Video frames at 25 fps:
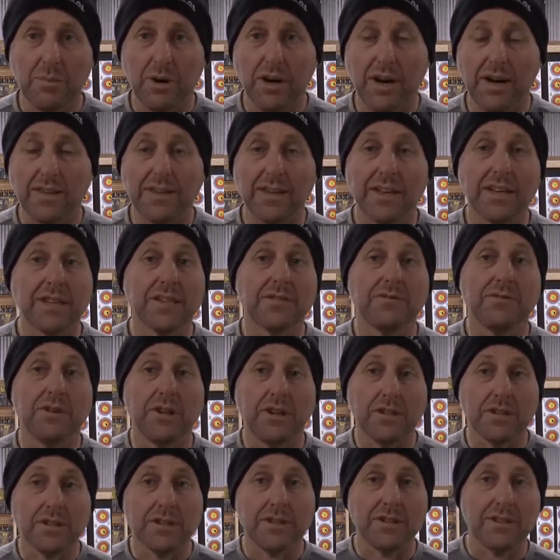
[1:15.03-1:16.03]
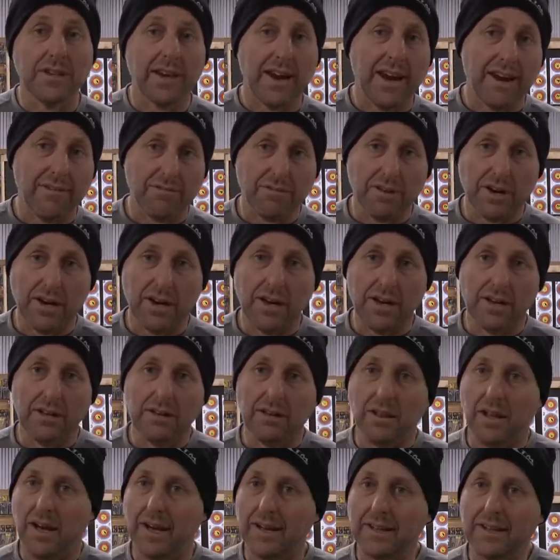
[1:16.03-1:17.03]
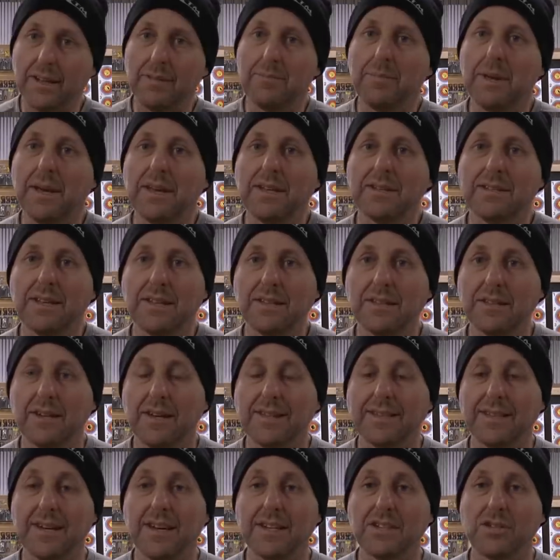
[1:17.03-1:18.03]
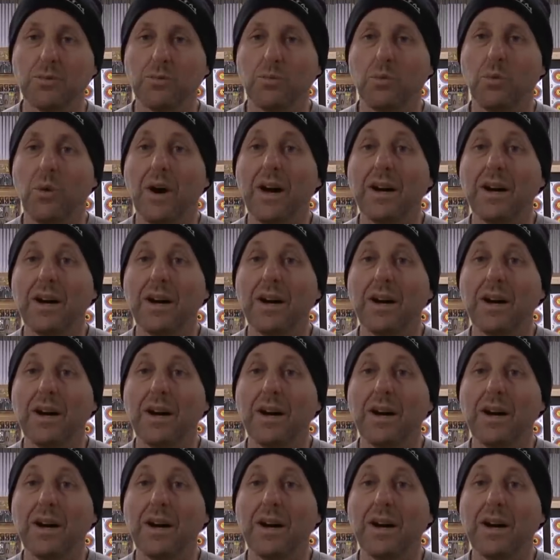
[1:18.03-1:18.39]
buy this versus every, like the PSC Citation?